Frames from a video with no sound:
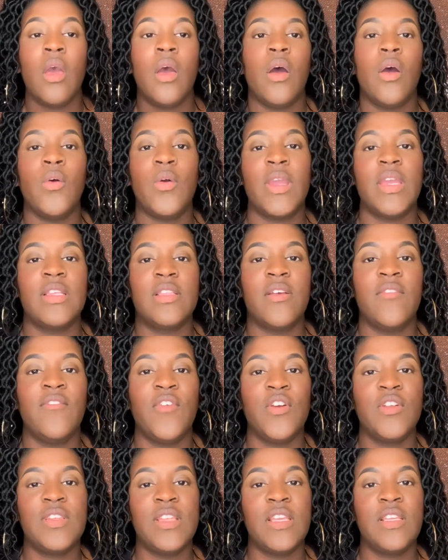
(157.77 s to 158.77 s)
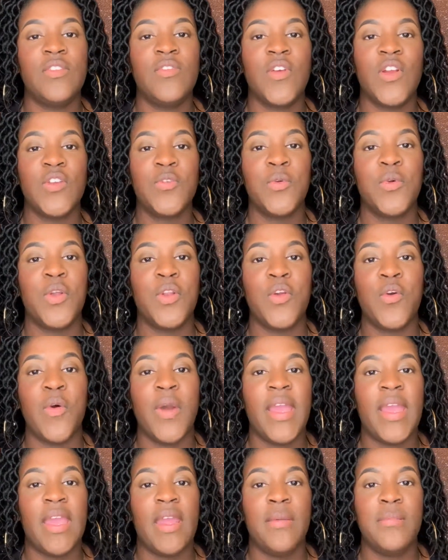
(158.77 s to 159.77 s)
Okay, so first things first, we're going to go
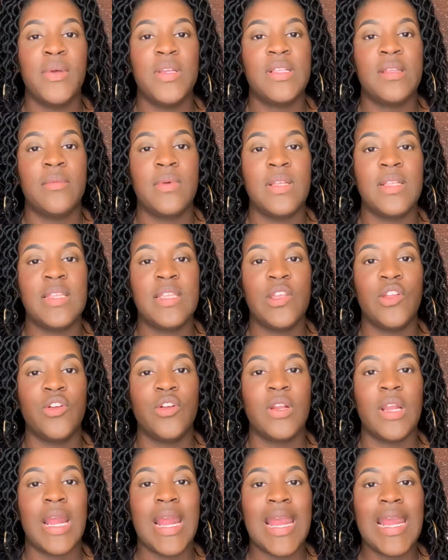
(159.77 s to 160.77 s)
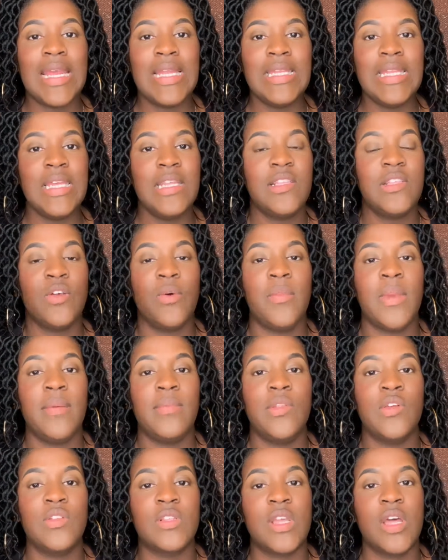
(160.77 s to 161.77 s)
ahead and put some concealer in our eyelids so maybe
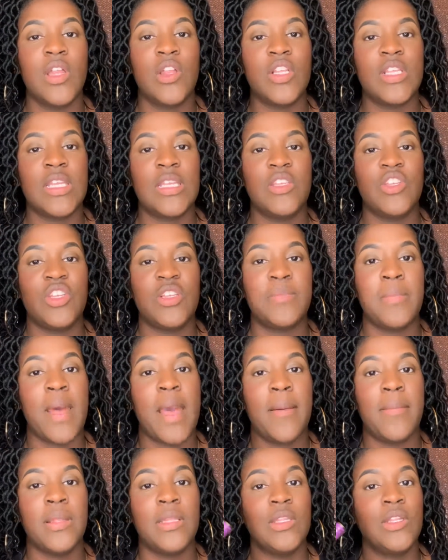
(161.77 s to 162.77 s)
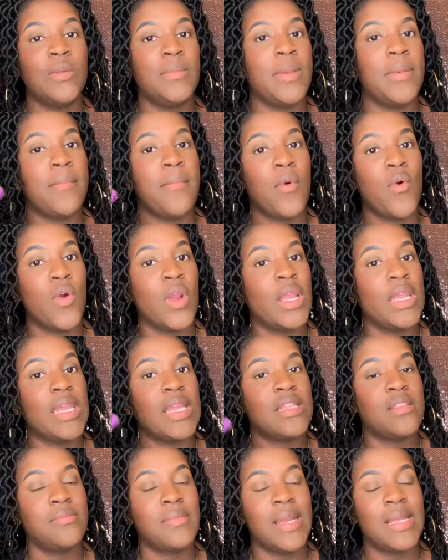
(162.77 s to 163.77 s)
those colors can just pop a little bit more
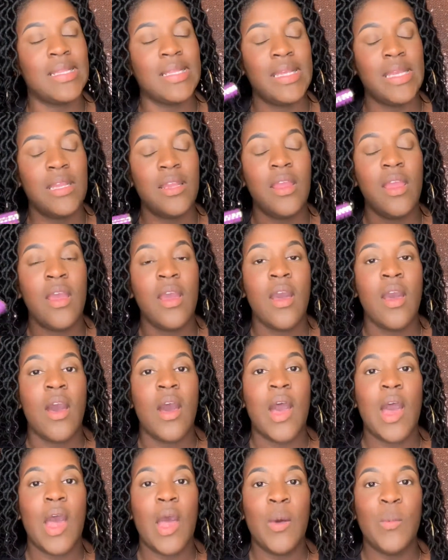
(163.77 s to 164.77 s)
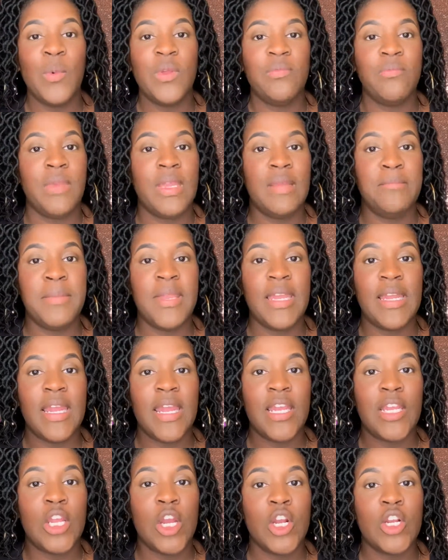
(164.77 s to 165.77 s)
against my lid. With me being
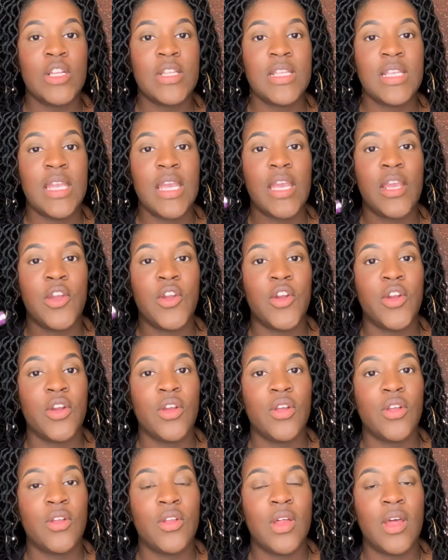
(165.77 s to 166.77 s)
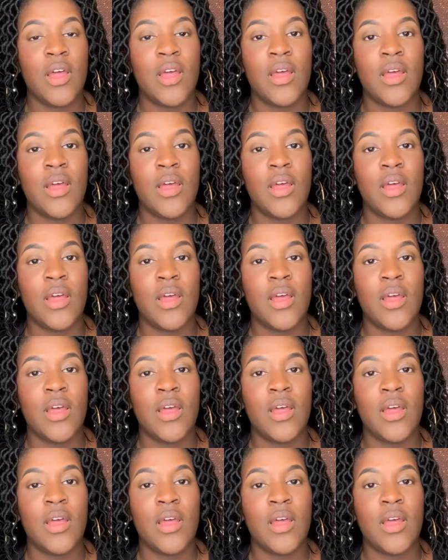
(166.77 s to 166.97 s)
a dark skin girl,